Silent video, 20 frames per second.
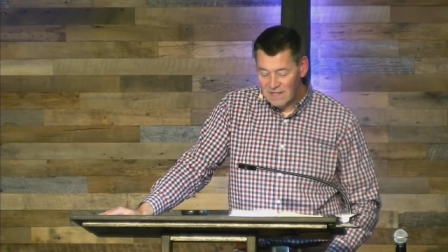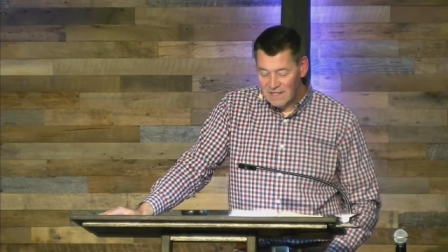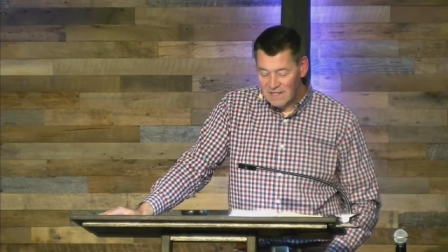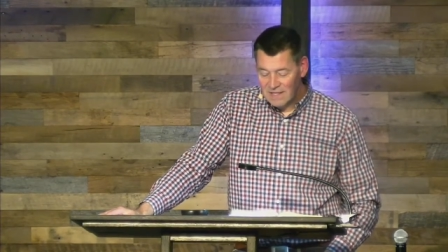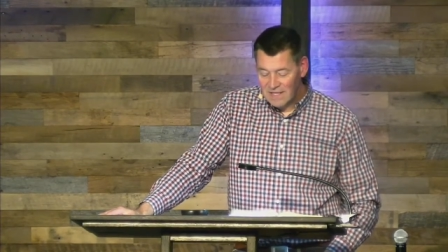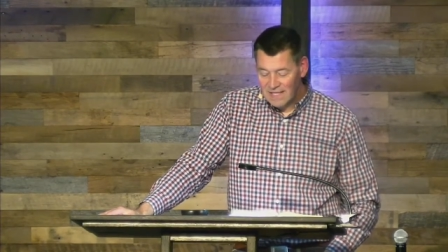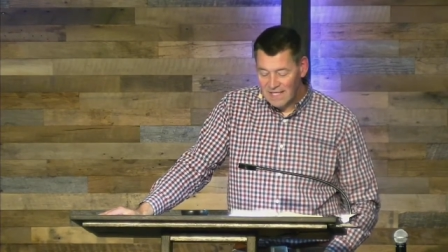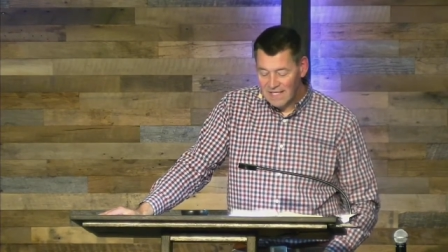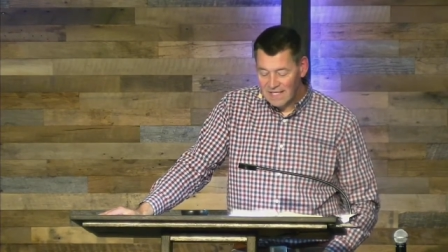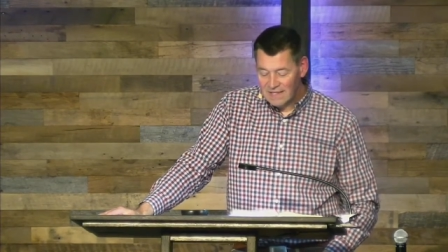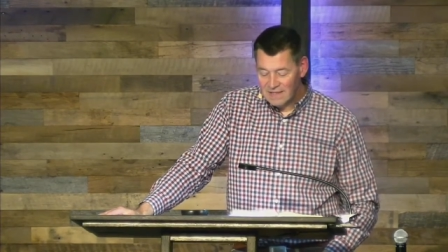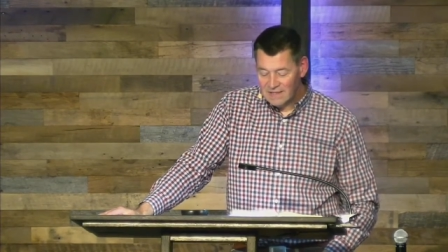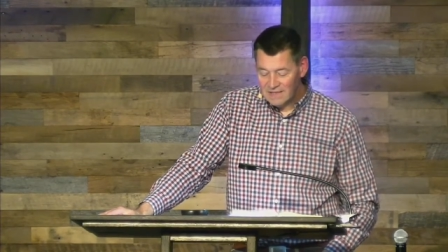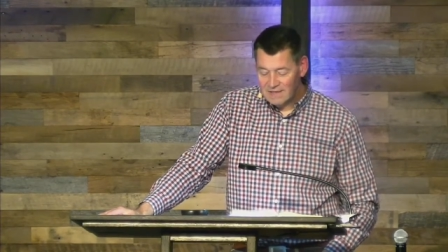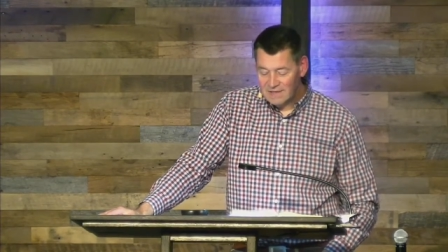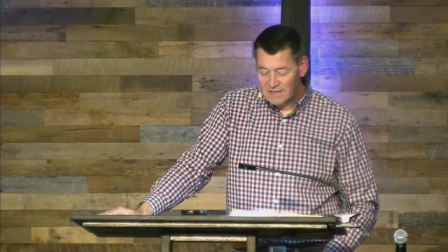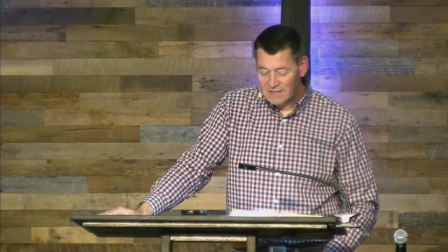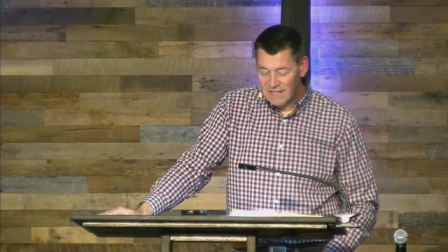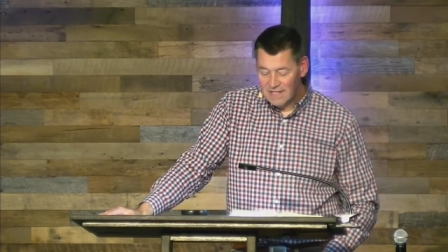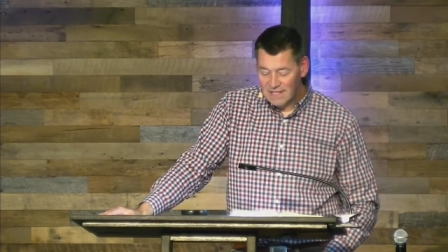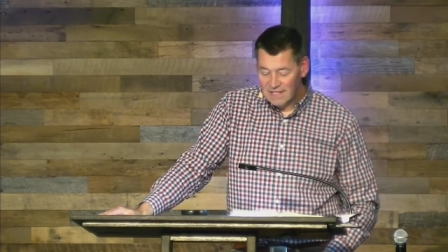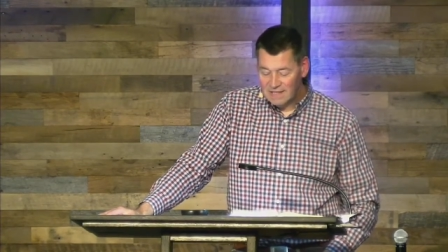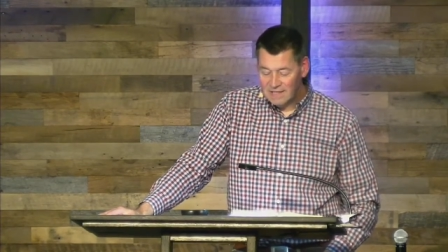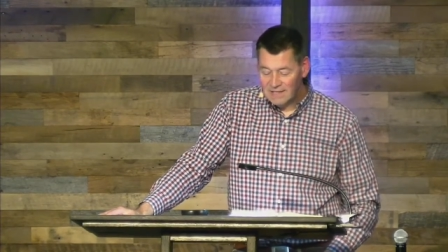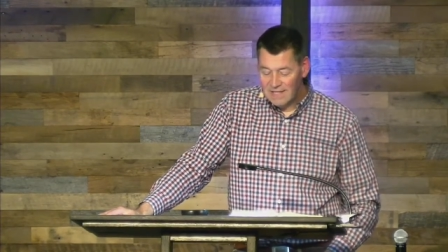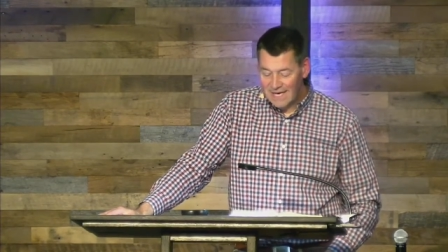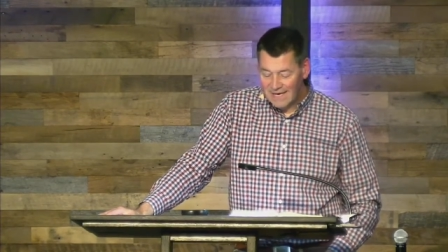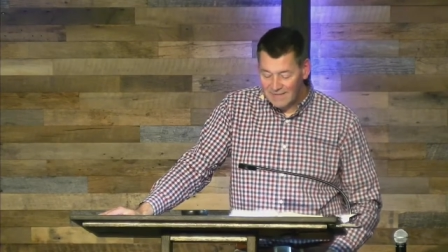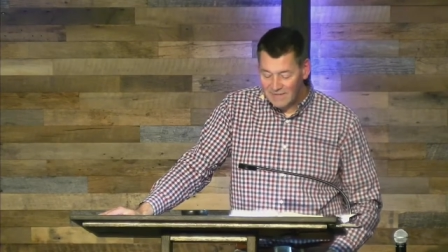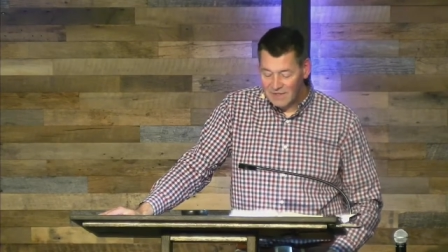Yes,
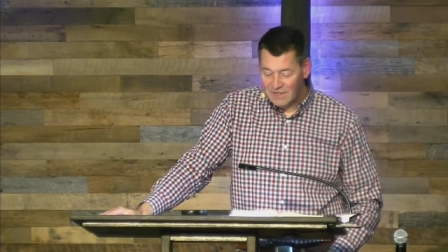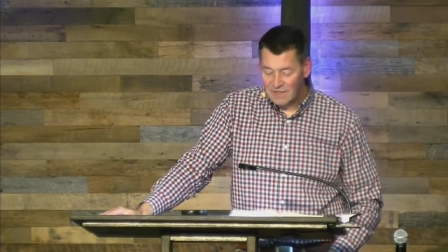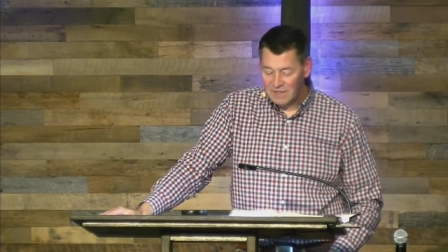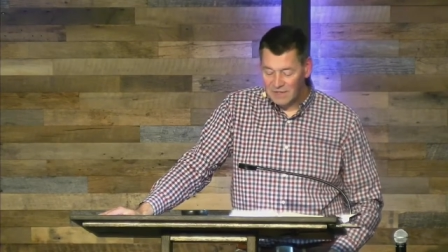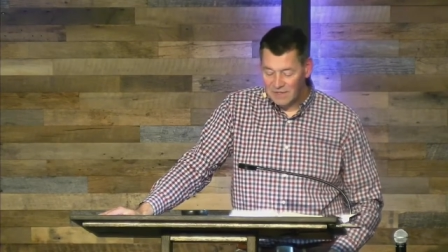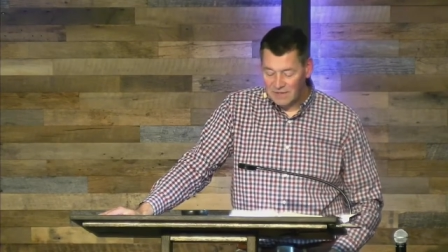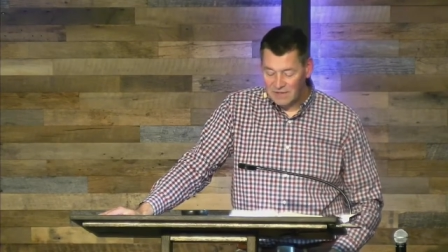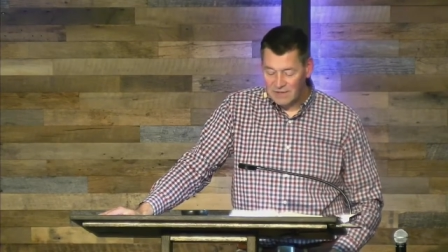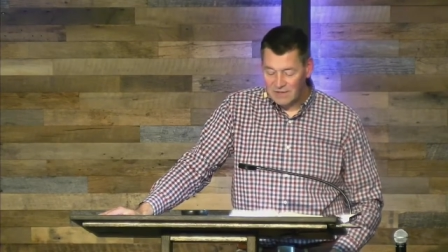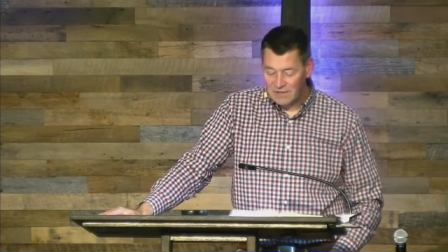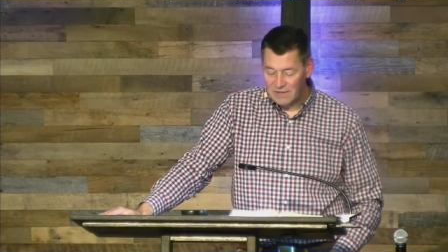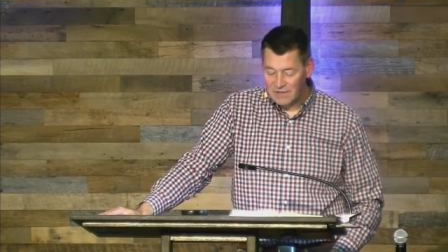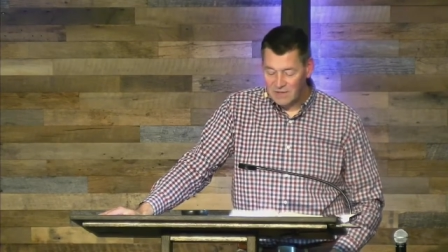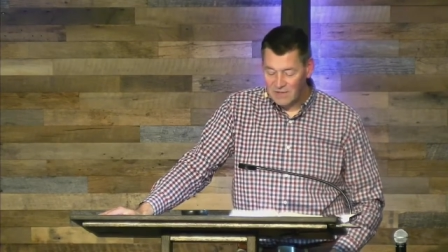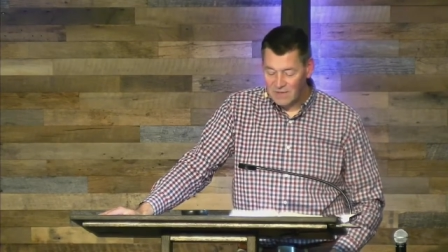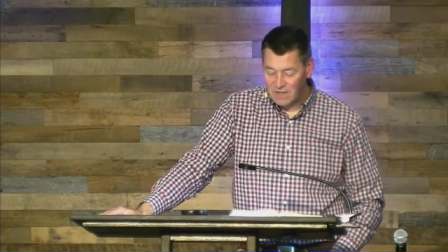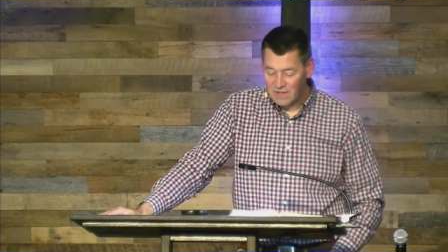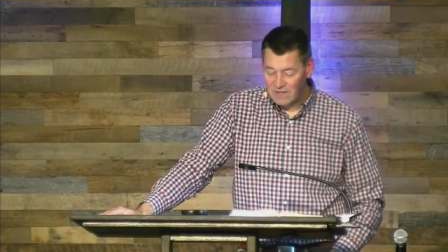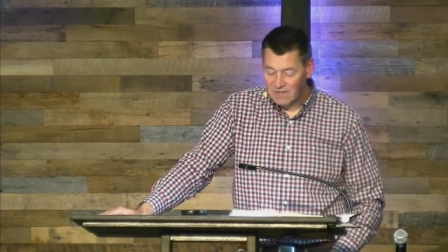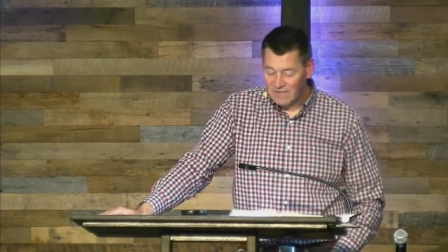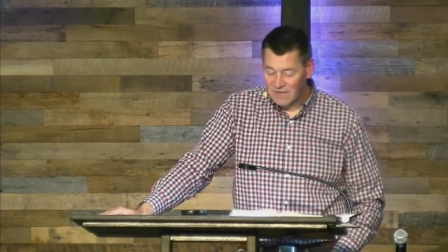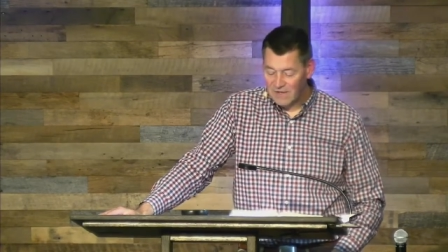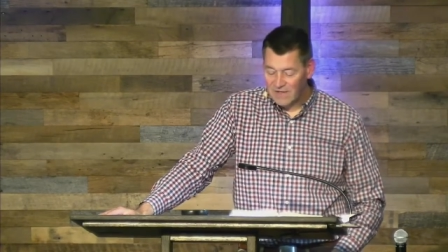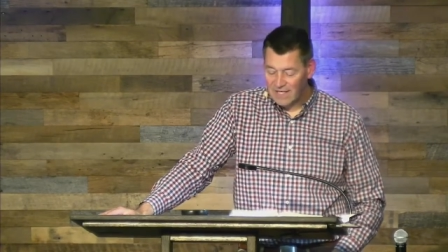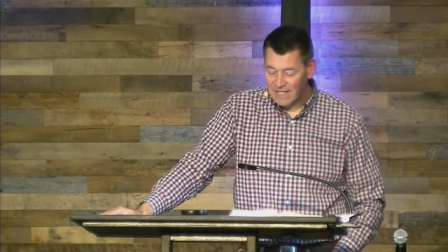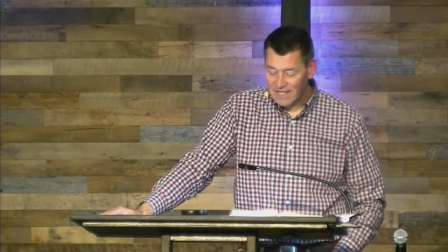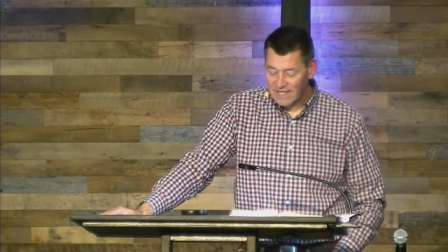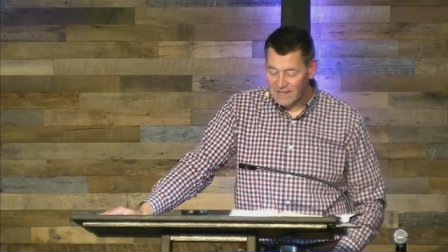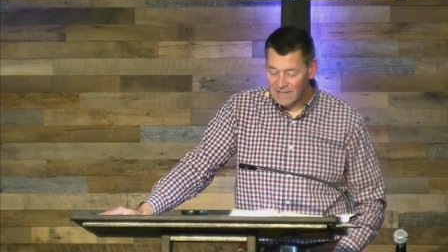establish the work of our hands.